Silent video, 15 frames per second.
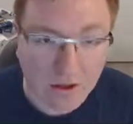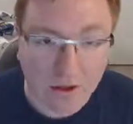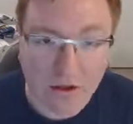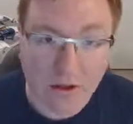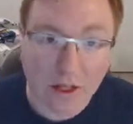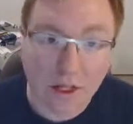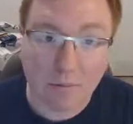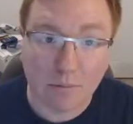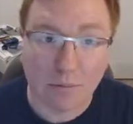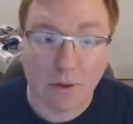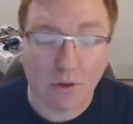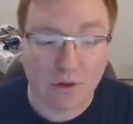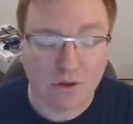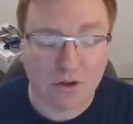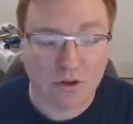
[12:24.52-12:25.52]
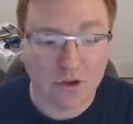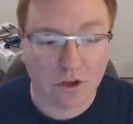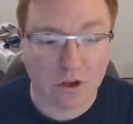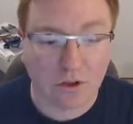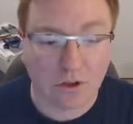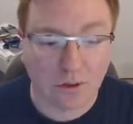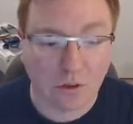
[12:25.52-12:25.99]
an input
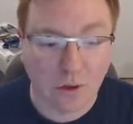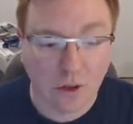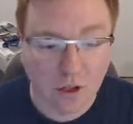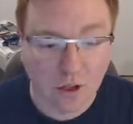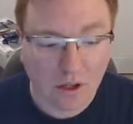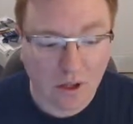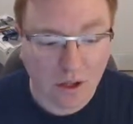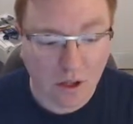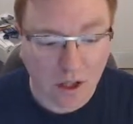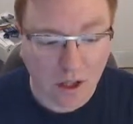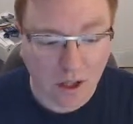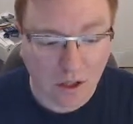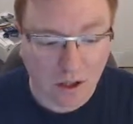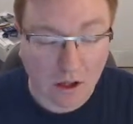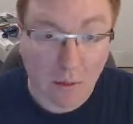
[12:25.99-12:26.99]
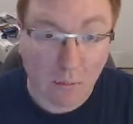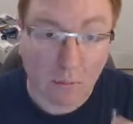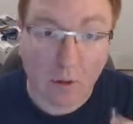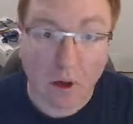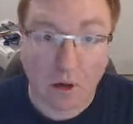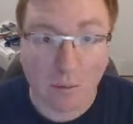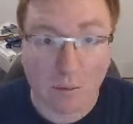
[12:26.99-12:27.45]
to like a
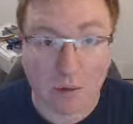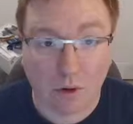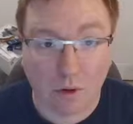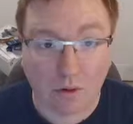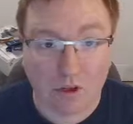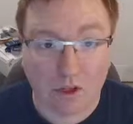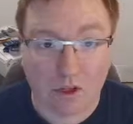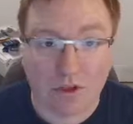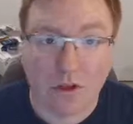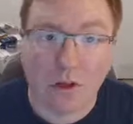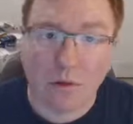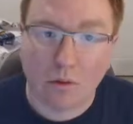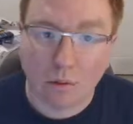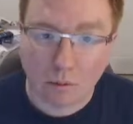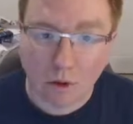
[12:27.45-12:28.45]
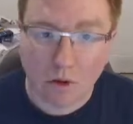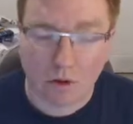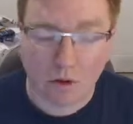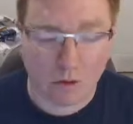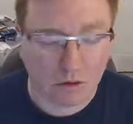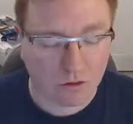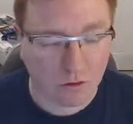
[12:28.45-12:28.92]
microprocessor or a
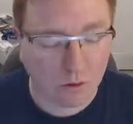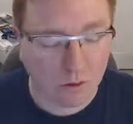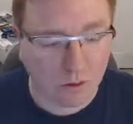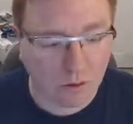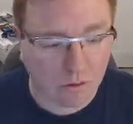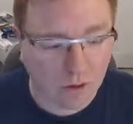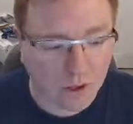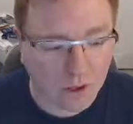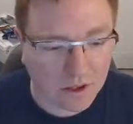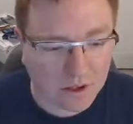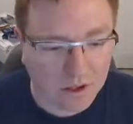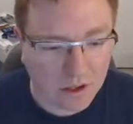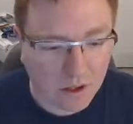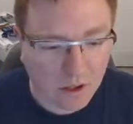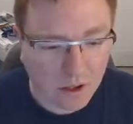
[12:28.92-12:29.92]
microcontroller device.